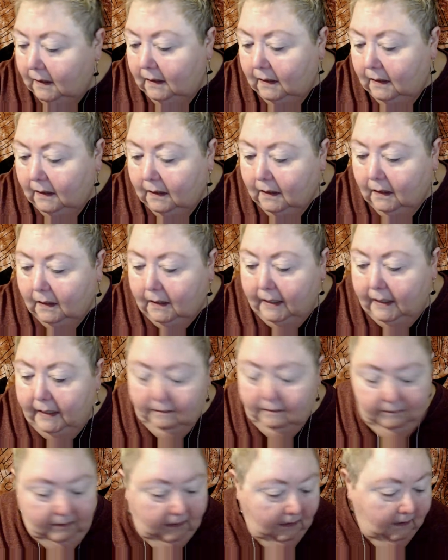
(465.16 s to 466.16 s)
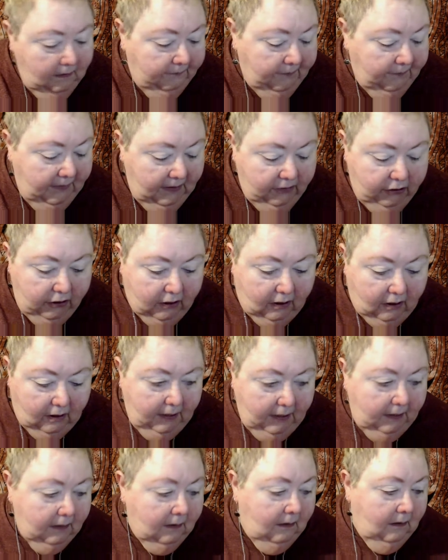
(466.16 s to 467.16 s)
All right, enough of the
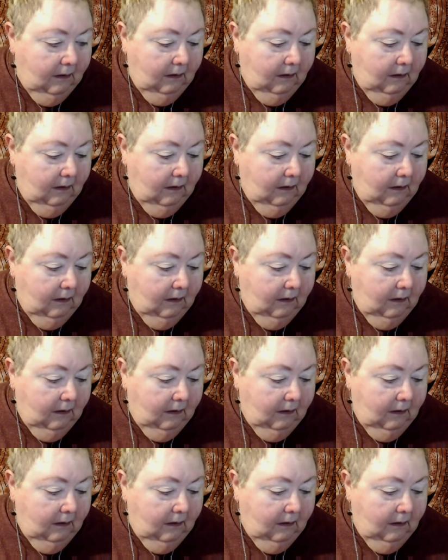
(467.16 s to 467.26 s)
drawing.